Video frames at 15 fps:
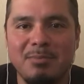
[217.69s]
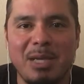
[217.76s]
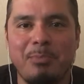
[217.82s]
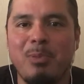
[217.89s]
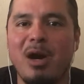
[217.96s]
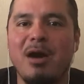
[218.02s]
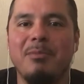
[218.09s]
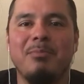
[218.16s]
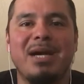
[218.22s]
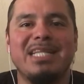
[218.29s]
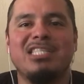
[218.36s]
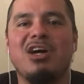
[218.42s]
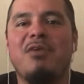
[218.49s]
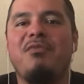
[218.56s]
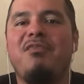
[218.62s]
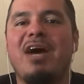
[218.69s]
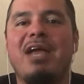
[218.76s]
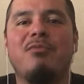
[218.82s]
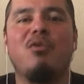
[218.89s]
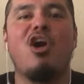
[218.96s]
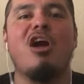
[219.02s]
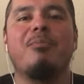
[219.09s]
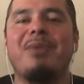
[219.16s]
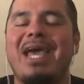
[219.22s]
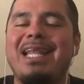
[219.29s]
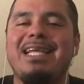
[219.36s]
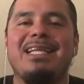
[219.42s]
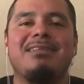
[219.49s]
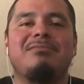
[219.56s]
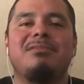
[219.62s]
My top 5 rock.
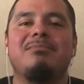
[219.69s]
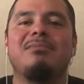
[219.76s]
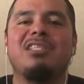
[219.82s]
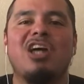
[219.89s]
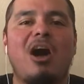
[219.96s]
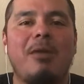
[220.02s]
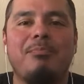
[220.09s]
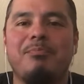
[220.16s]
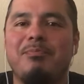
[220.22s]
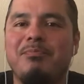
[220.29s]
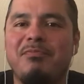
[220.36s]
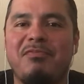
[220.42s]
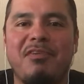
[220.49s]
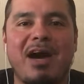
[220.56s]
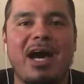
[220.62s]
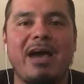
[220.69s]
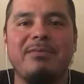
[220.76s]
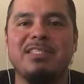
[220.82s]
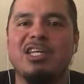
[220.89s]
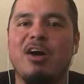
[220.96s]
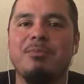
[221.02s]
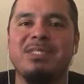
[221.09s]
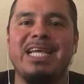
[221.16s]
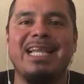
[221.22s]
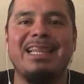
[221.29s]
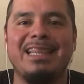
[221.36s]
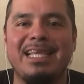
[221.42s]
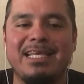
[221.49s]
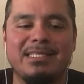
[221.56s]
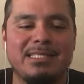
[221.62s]
Any top 5, top
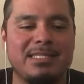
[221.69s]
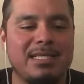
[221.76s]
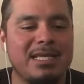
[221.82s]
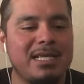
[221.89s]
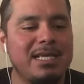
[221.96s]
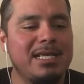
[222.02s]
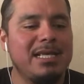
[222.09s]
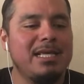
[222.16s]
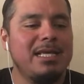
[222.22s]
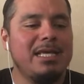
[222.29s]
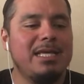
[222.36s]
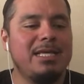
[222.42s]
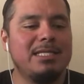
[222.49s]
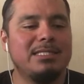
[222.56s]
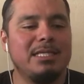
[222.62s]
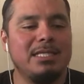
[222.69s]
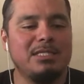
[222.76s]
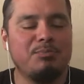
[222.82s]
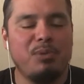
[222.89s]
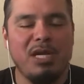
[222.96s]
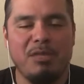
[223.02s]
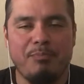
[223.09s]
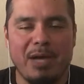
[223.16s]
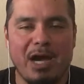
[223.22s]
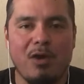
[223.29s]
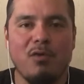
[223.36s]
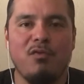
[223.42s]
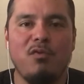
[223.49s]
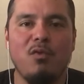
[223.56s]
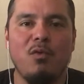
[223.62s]
10 list is pretty
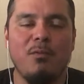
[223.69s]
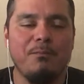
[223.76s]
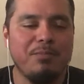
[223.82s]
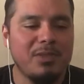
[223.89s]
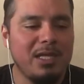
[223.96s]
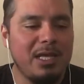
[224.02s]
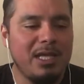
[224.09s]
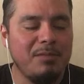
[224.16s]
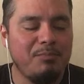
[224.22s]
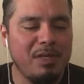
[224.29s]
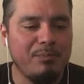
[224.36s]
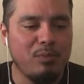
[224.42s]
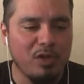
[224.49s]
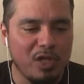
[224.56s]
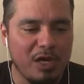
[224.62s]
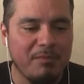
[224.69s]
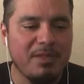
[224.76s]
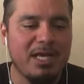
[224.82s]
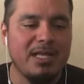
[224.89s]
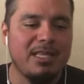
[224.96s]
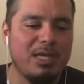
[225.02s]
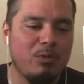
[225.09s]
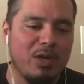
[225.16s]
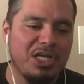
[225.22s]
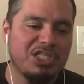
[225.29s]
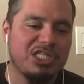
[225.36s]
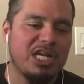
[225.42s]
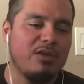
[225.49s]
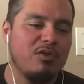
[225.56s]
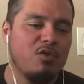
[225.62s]
powerful, and people love that. They want to
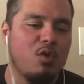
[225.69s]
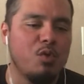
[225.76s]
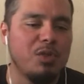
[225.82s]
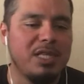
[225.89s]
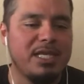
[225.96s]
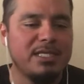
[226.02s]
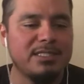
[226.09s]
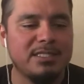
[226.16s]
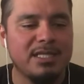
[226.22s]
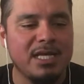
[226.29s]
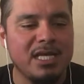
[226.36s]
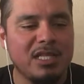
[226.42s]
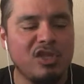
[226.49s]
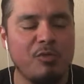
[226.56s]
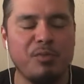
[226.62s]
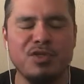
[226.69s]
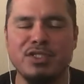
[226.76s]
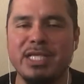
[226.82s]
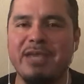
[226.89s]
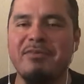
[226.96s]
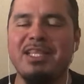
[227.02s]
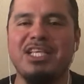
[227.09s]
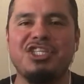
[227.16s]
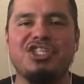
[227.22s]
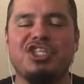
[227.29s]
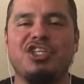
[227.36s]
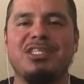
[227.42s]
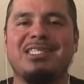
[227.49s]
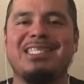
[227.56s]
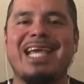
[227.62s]
share their own lists. Number 7 is
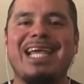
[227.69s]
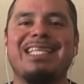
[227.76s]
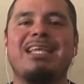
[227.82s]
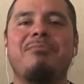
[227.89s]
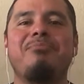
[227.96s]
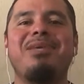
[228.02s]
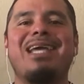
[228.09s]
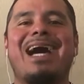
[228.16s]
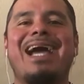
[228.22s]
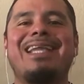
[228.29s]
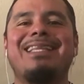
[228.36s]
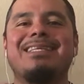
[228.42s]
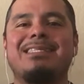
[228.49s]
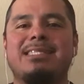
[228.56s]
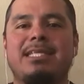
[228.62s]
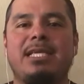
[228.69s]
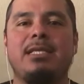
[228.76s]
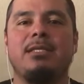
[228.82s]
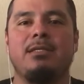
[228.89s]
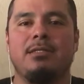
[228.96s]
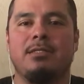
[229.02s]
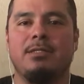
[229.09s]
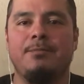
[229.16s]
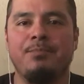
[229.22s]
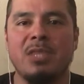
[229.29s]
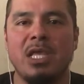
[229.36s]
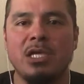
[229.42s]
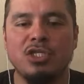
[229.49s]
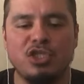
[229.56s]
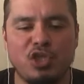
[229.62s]
just take them behind the scenes.
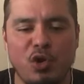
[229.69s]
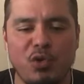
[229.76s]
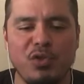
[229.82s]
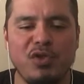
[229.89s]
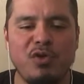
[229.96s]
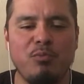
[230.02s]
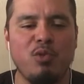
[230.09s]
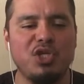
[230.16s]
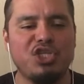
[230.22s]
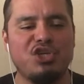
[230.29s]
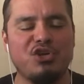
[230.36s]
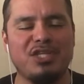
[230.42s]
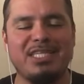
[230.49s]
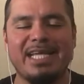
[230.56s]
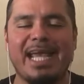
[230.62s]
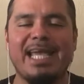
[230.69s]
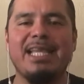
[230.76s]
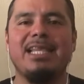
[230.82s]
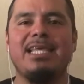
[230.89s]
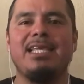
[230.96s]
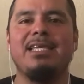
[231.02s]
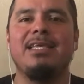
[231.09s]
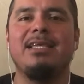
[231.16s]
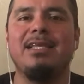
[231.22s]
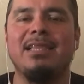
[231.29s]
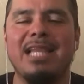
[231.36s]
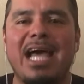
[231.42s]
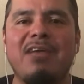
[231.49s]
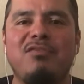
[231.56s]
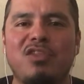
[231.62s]
Show them what your daily
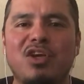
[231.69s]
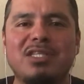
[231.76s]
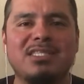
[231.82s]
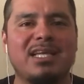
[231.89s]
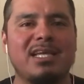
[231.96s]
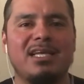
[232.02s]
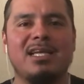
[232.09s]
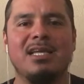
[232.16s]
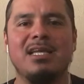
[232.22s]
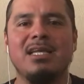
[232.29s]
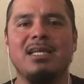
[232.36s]
life looks like.